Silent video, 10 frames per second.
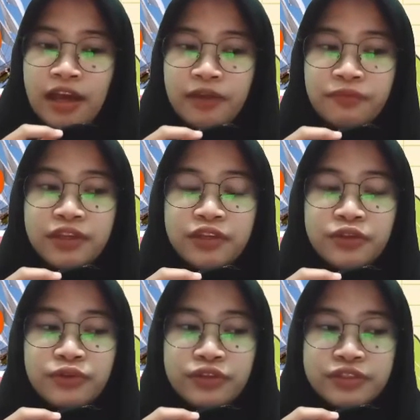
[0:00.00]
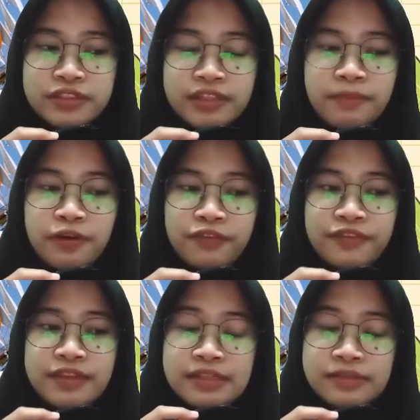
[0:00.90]
And when you use some of
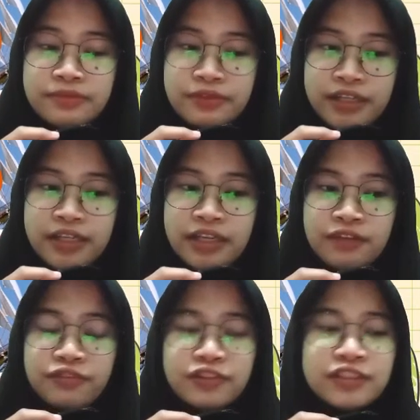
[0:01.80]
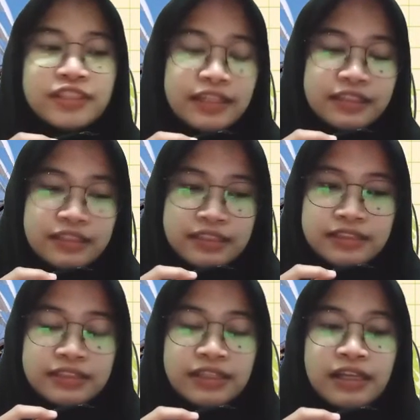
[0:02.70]
these words in a full
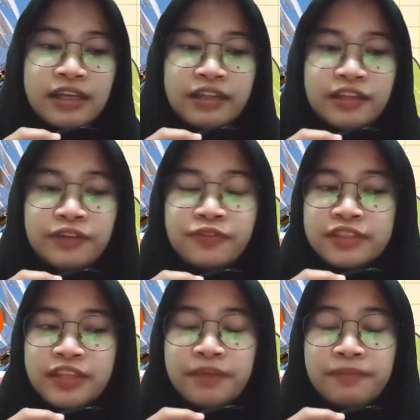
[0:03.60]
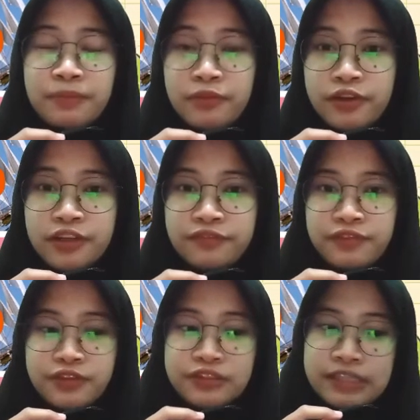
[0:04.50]
sentence, that words can be more
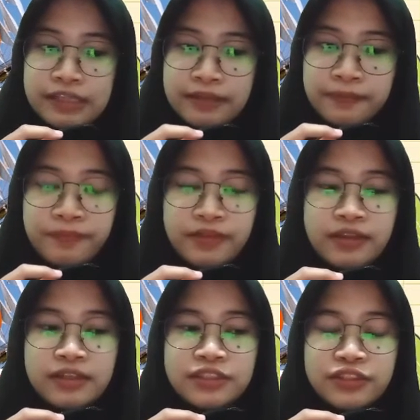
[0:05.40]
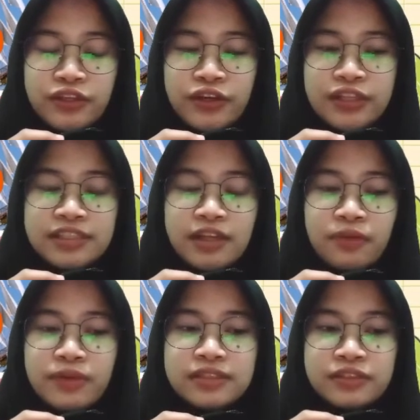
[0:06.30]
confusing. So it's
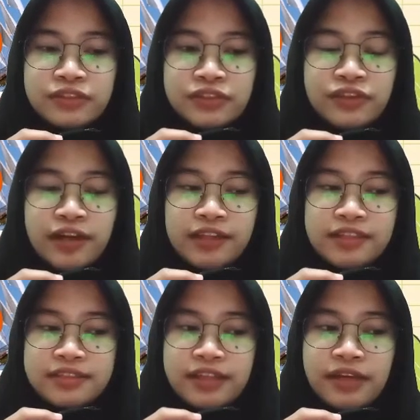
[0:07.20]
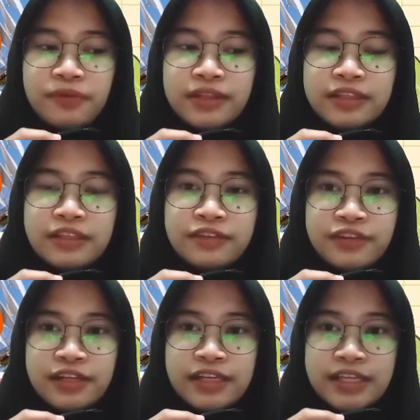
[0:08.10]
always good to understand what the
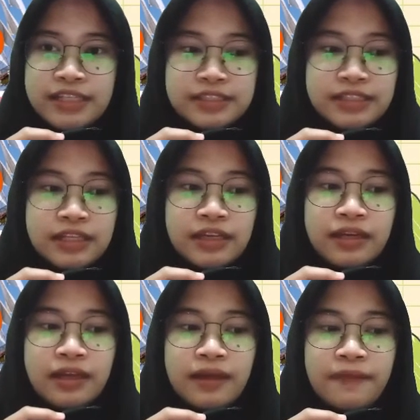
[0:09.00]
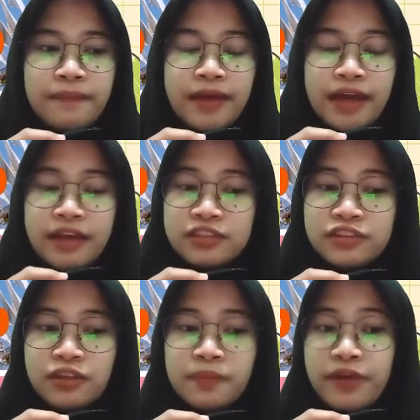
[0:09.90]
difference is and
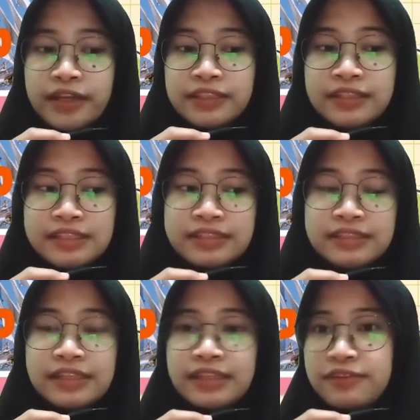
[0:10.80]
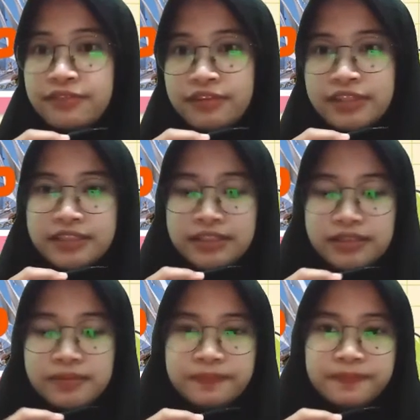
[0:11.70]
also practice that difference.